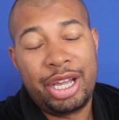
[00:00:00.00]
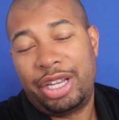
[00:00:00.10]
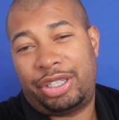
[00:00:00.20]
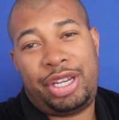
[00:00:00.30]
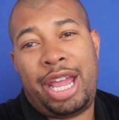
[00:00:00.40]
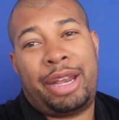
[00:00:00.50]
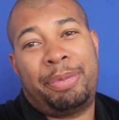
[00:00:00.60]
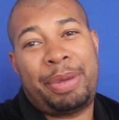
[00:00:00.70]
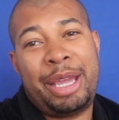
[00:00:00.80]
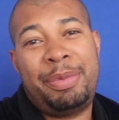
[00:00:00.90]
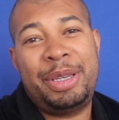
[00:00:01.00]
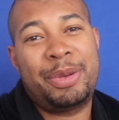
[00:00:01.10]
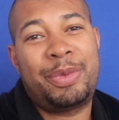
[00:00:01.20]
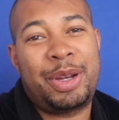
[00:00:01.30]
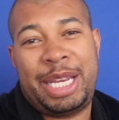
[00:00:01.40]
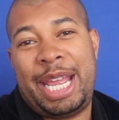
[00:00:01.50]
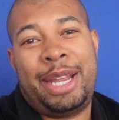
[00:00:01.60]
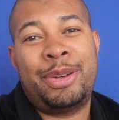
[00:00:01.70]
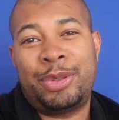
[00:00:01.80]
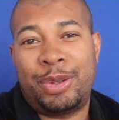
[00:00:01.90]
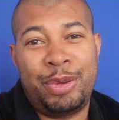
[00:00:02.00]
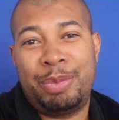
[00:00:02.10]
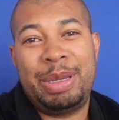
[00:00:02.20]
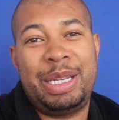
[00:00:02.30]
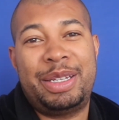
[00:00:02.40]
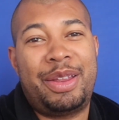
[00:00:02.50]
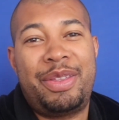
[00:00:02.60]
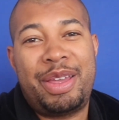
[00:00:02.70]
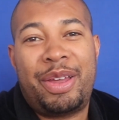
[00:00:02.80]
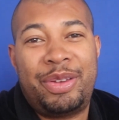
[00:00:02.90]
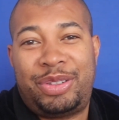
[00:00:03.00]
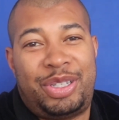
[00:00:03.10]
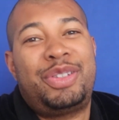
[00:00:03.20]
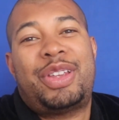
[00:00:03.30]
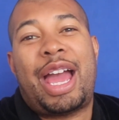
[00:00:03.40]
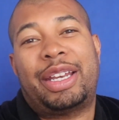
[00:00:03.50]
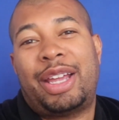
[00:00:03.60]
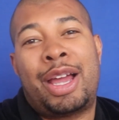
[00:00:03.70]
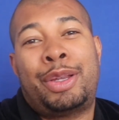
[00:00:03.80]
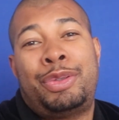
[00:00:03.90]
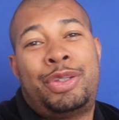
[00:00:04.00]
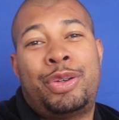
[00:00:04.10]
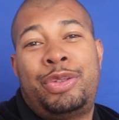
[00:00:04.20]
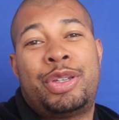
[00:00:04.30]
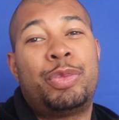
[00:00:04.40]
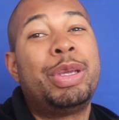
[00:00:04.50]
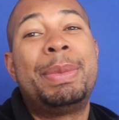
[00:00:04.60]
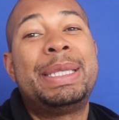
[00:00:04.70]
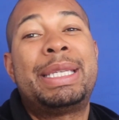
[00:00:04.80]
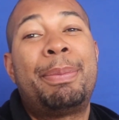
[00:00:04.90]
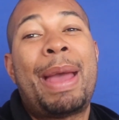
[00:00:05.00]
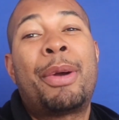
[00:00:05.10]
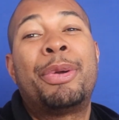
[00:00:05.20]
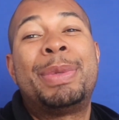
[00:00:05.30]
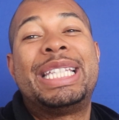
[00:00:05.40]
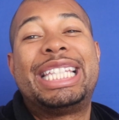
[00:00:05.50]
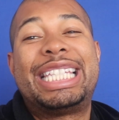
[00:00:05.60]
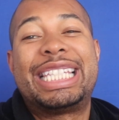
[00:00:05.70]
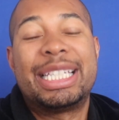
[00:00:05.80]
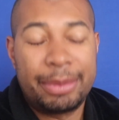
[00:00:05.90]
She got a baby in one hand, a Zoom meeting in the other. She's got concerts and women's empowerments.